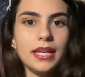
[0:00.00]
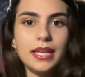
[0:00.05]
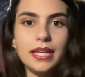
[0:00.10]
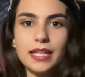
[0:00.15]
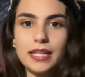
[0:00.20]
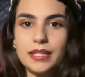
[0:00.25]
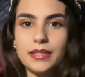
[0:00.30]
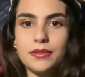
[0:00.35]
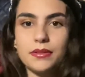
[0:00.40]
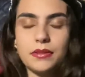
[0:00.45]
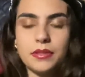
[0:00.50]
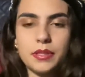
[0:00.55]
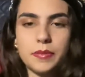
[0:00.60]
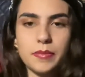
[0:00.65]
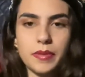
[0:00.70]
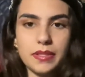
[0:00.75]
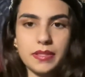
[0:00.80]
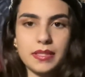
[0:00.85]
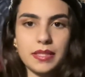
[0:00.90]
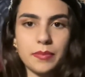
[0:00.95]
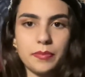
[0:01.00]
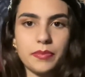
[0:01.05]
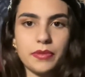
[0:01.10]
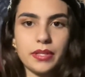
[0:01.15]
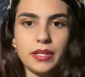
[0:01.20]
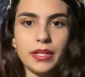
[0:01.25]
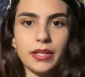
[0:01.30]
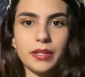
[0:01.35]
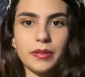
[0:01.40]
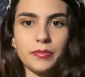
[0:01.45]
into separate
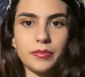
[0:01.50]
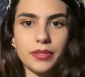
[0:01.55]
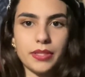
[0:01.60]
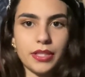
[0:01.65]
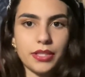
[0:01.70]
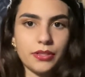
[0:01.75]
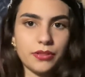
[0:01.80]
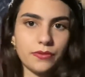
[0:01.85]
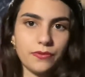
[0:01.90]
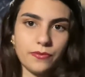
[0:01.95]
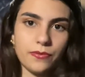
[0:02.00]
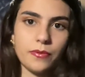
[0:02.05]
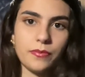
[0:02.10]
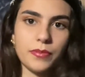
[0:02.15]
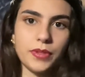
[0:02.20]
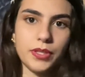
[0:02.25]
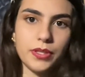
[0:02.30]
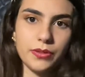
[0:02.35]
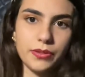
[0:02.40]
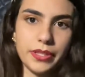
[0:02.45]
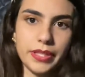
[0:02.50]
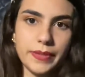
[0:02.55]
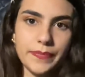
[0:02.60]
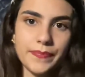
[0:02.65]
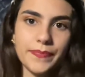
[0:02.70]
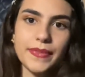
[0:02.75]
accommodation from the uni.